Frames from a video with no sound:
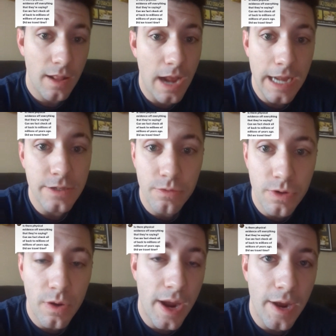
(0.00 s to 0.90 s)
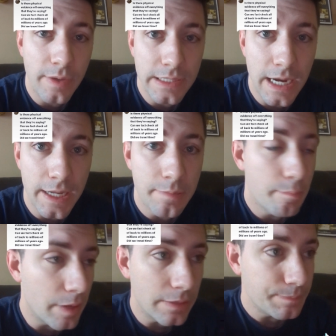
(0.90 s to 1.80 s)
I don't know how it died,
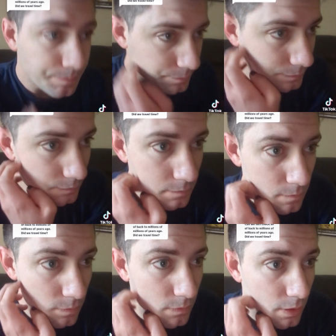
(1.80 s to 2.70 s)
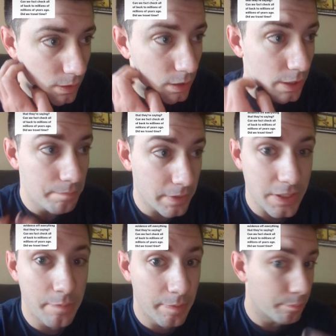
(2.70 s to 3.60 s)
but it must
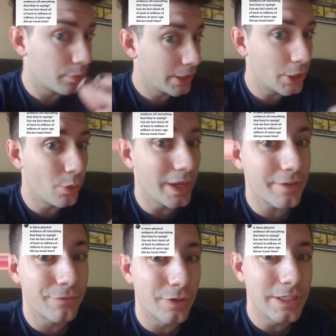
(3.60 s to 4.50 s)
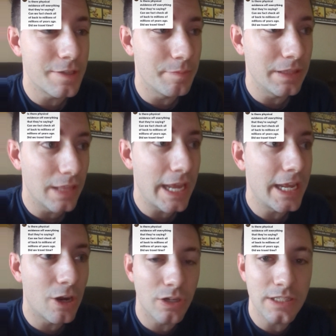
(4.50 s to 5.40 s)
have been pretty quick for it to be
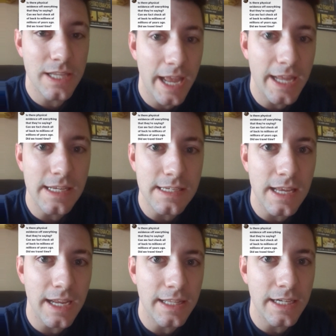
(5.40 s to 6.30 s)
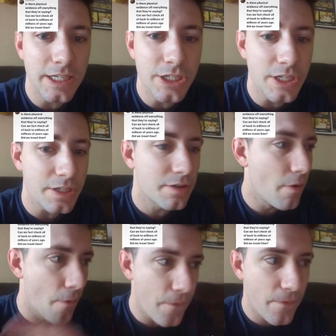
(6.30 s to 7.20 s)
laying on its eggs and then it just
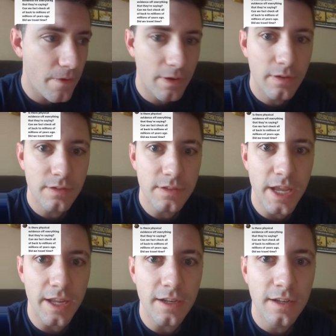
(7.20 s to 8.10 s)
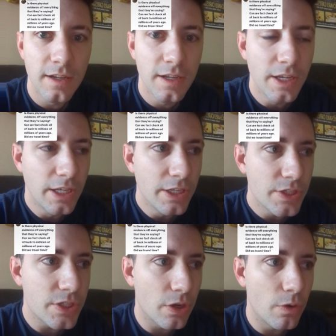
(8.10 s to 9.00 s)
dead.
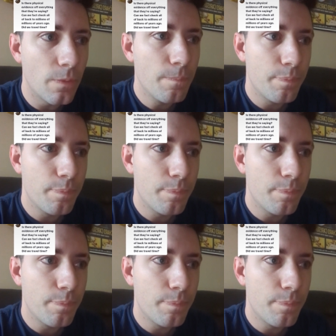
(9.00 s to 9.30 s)
So